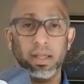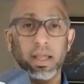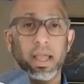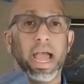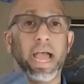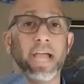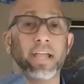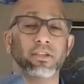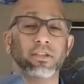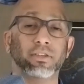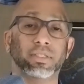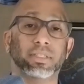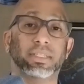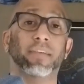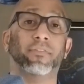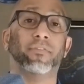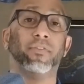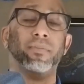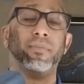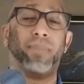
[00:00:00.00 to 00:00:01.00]
and use
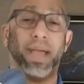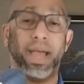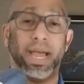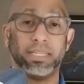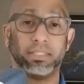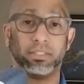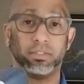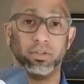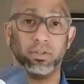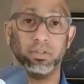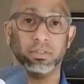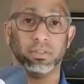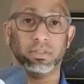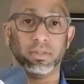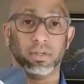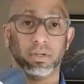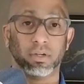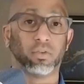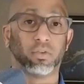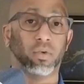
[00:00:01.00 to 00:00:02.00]
different passwords
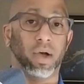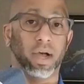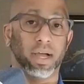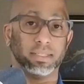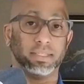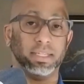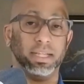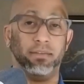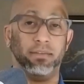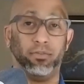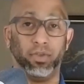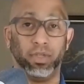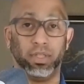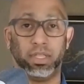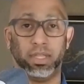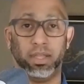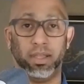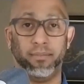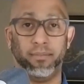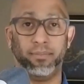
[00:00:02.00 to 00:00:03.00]
across
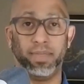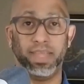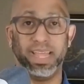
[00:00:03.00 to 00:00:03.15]
everything.